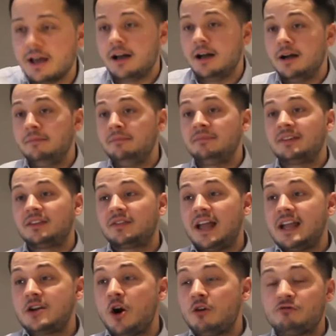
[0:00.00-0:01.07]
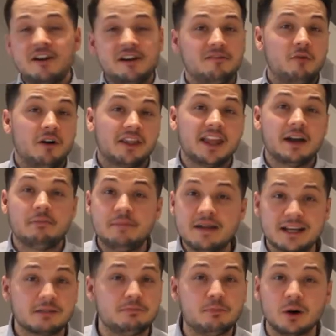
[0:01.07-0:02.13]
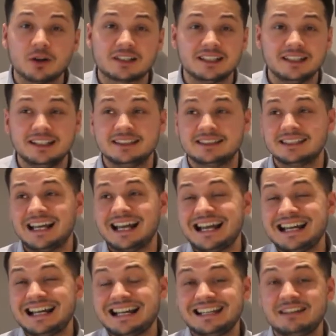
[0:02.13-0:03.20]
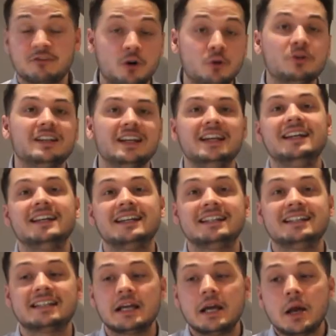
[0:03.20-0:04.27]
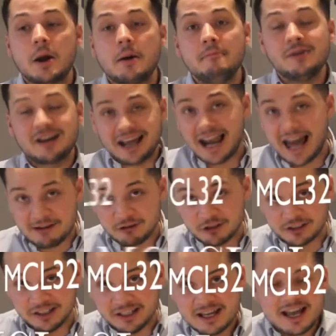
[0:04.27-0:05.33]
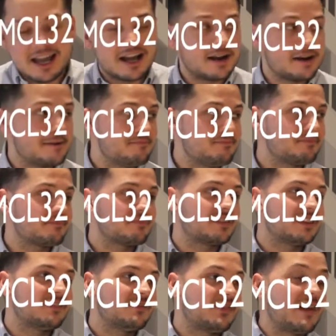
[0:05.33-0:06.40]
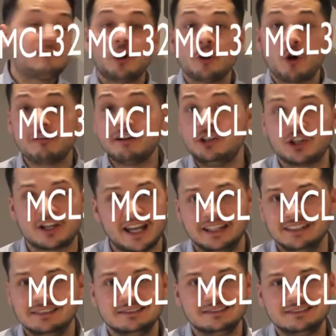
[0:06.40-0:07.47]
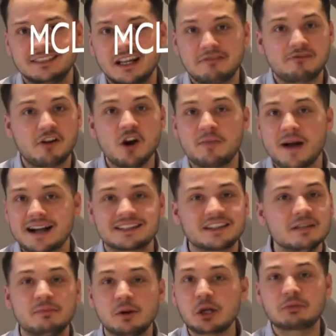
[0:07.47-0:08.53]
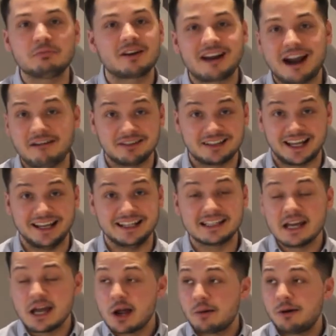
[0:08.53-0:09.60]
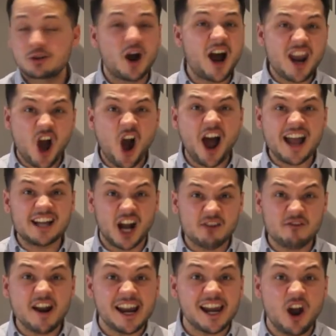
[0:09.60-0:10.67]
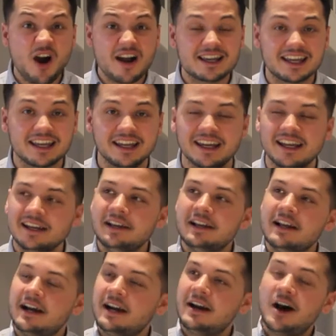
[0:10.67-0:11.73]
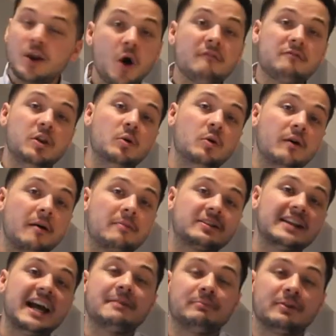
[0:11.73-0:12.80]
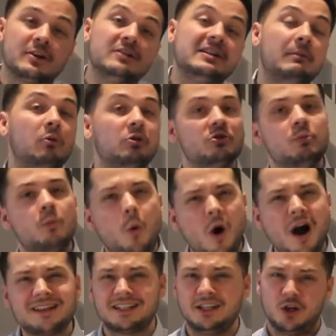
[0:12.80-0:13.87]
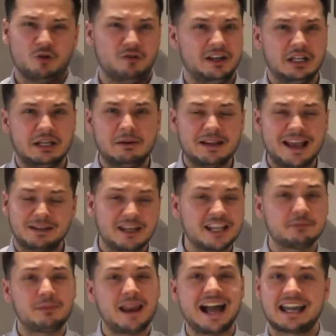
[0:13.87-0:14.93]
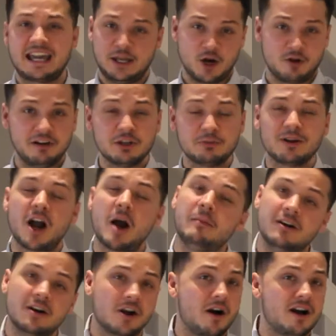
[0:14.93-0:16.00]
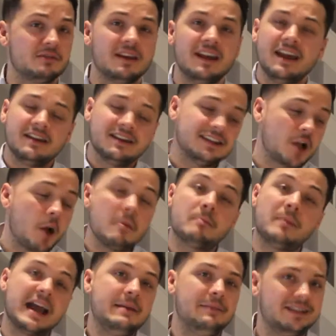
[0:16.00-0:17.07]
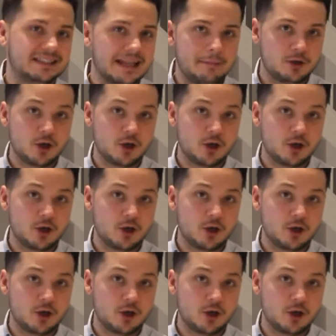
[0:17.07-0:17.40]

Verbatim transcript: Um, they got rid of one of their biggest bosses, and of course, it is McLaren. Um, they've gone orange again, a throwback to the blue McLaren days, which I like, I really like it. Uh, a lot of you were upset because it wasn't white and orange, it's, it's black and orange, but come on, guys, it's got to be baby steps.